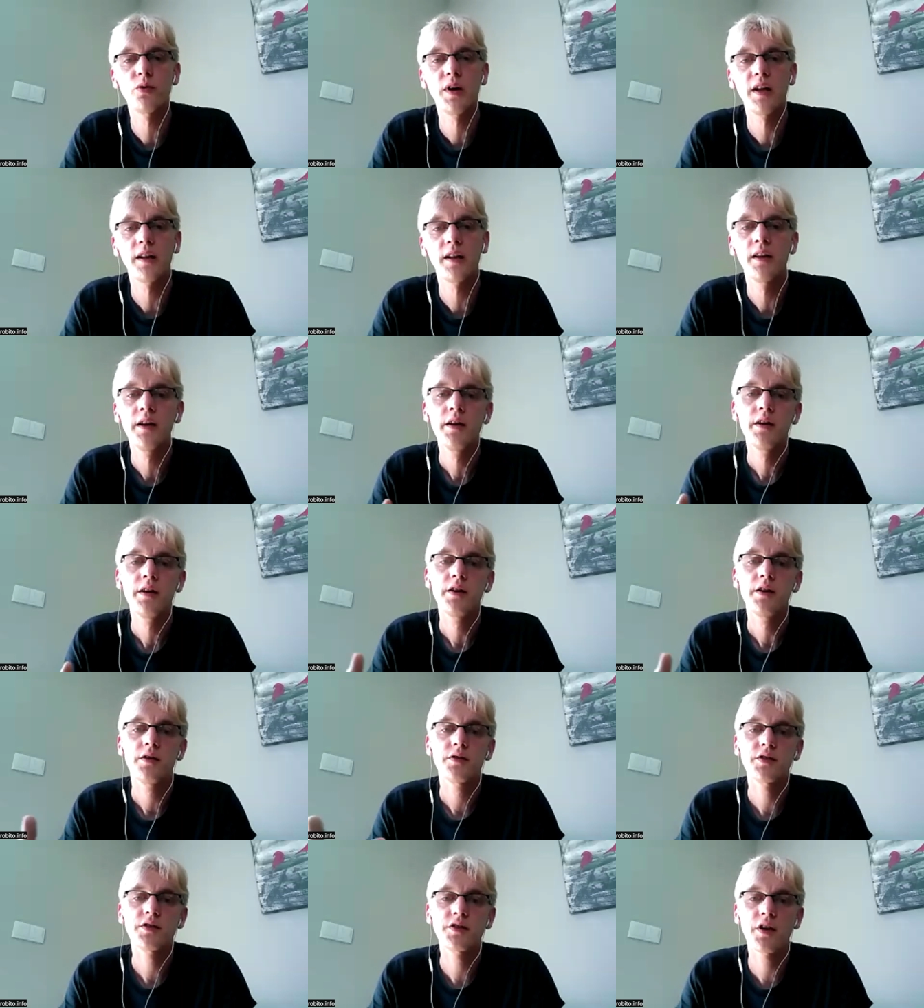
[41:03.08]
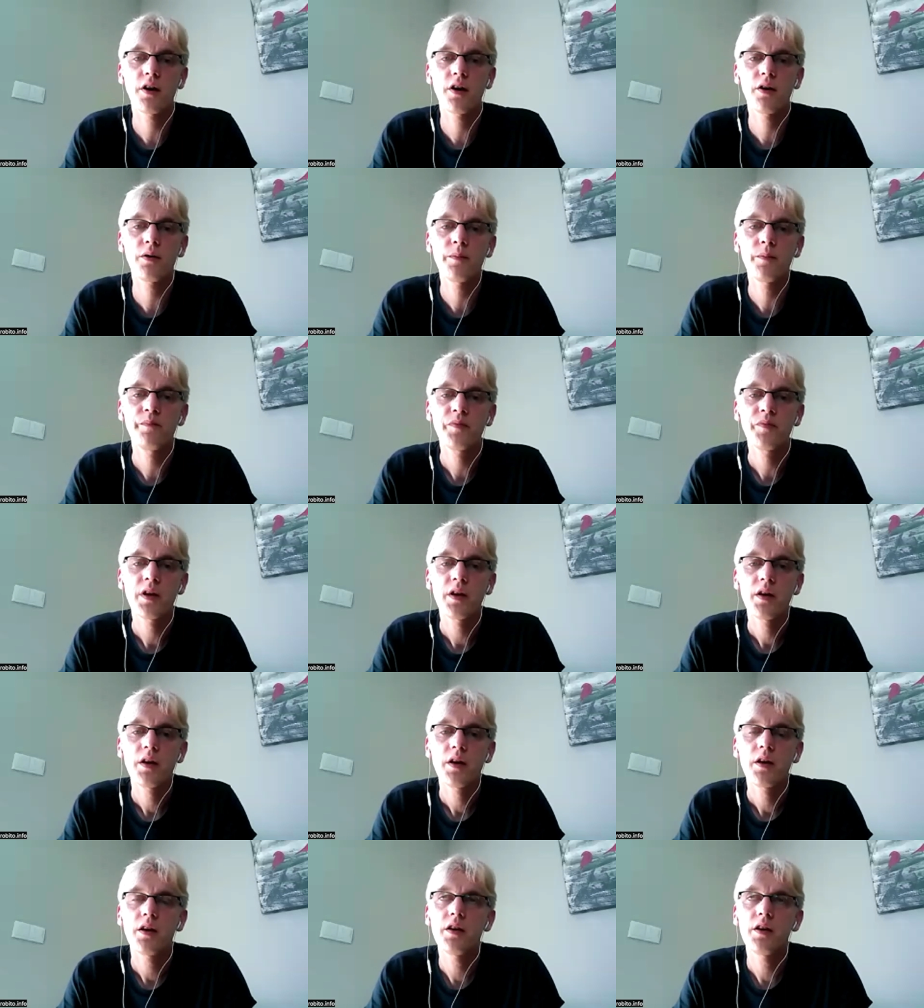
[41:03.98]
will. So
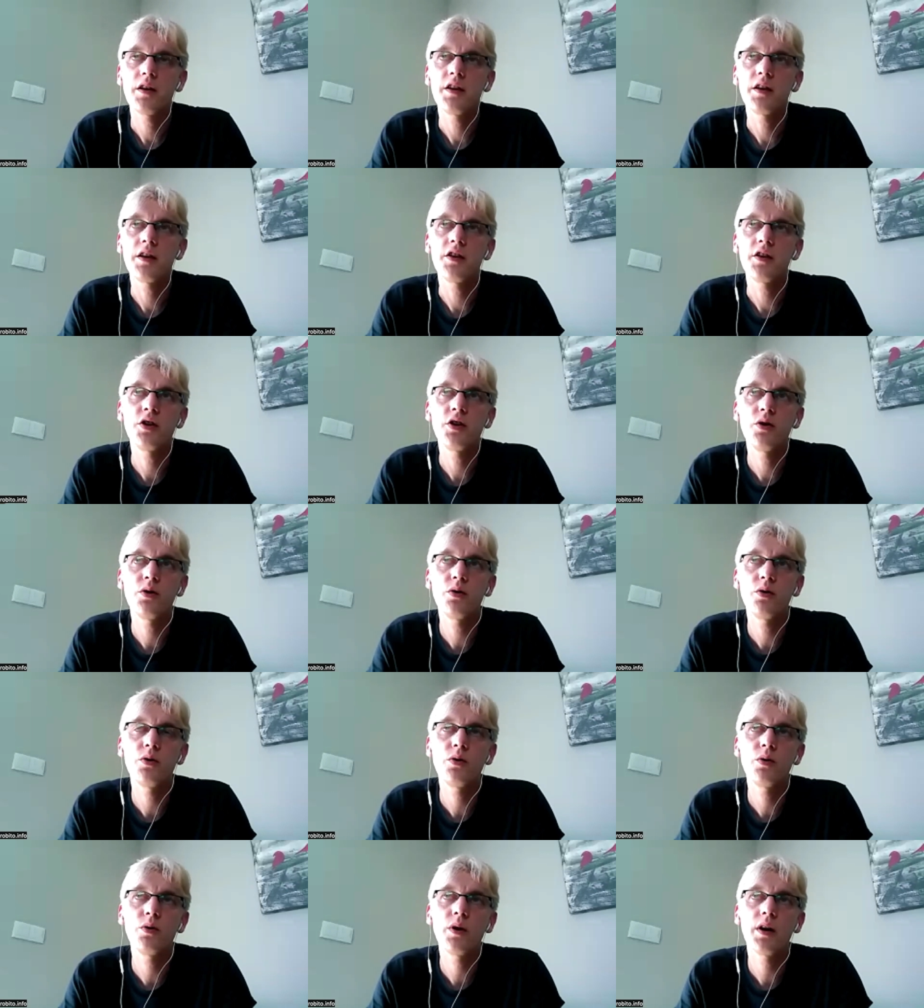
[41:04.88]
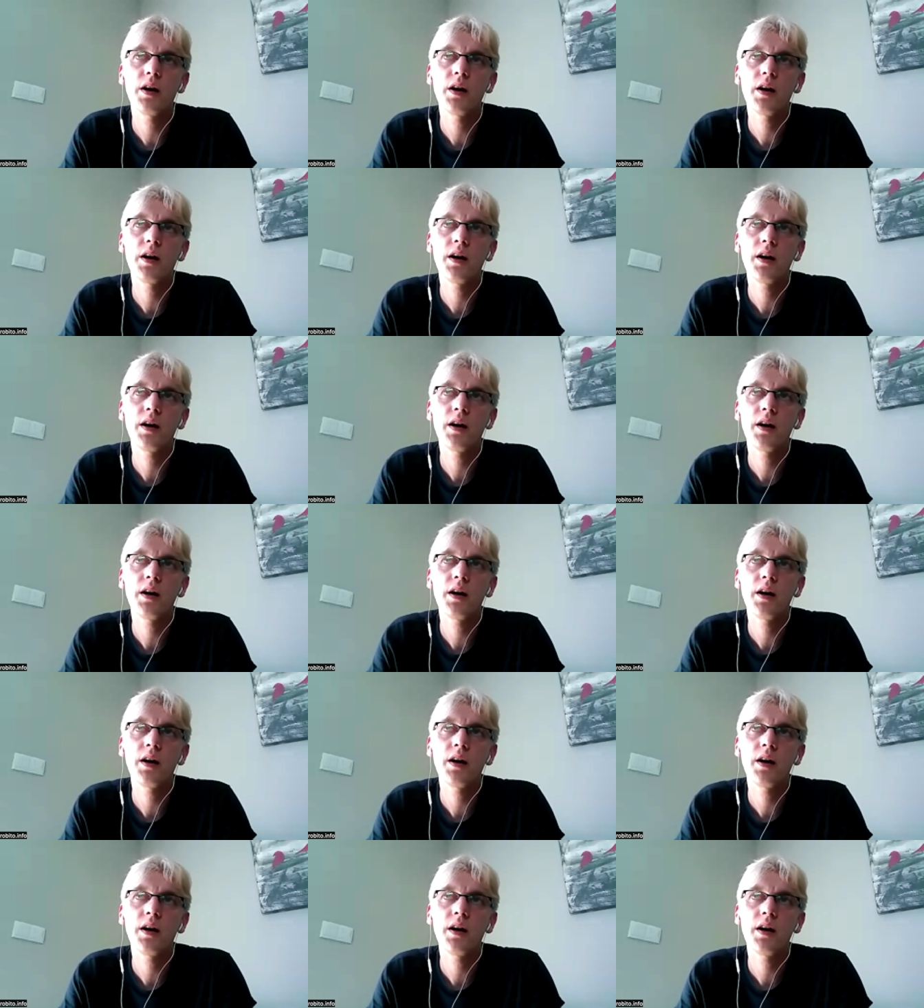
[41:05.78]
if